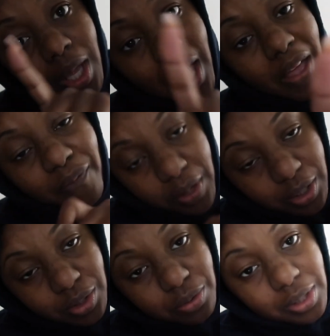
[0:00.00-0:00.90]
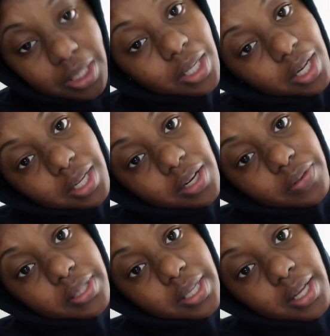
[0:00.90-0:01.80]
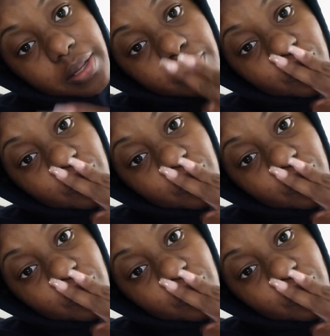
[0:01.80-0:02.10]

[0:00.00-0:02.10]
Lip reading: have victory on every side.